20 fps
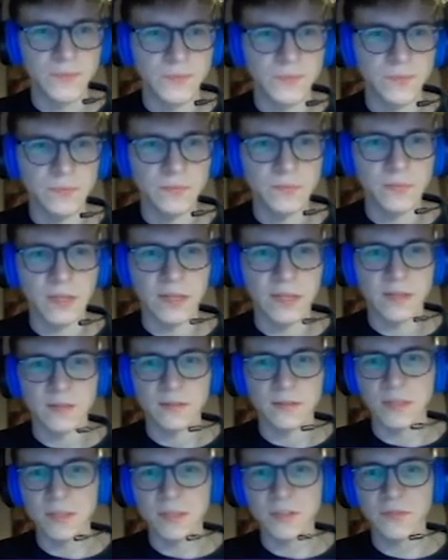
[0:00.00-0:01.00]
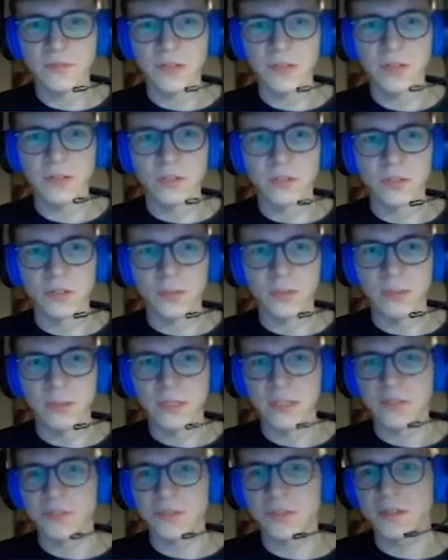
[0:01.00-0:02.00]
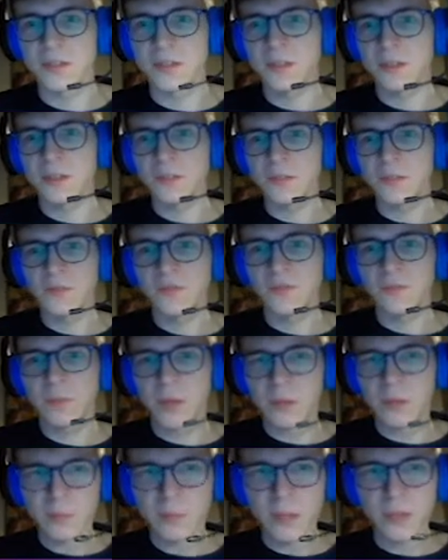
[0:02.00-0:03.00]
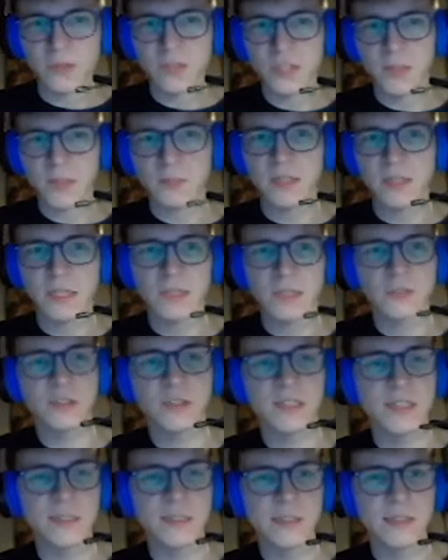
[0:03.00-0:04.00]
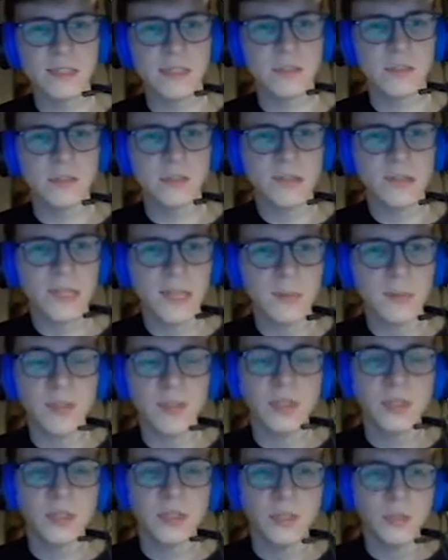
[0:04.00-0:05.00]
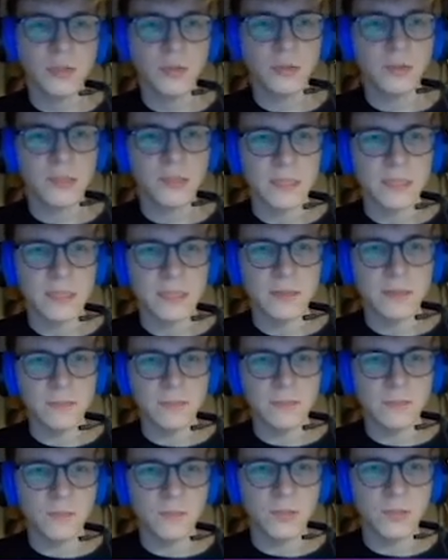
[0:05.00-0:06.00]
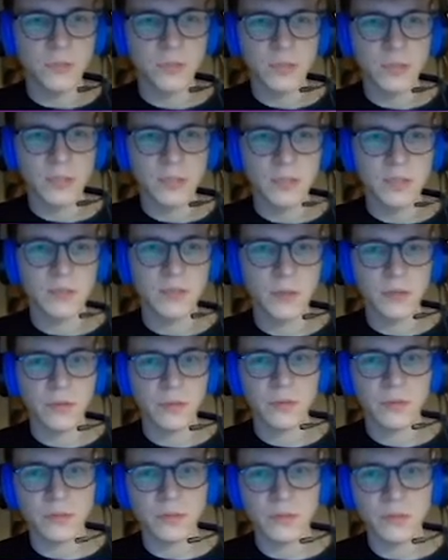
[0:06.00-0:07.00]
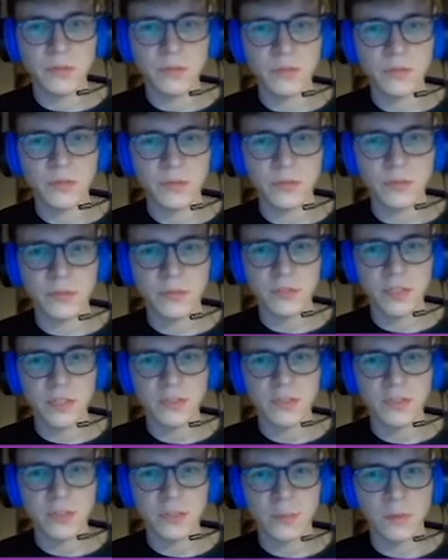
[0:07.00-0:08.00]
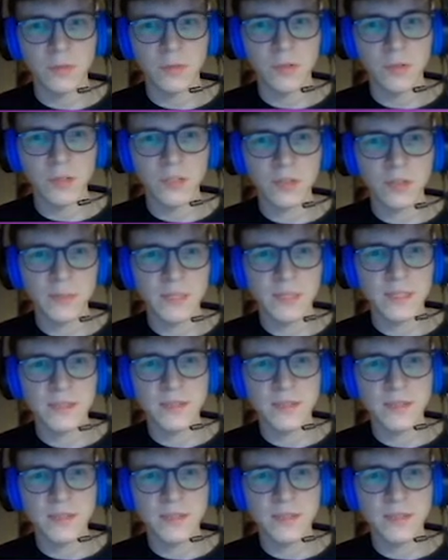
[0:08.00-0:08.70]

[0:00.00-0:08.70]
yeah, it's a very good combination. Power Gem is your secondary stab. You don't need it. Usually, you don't. You just run Shadow Ball Focus Blast.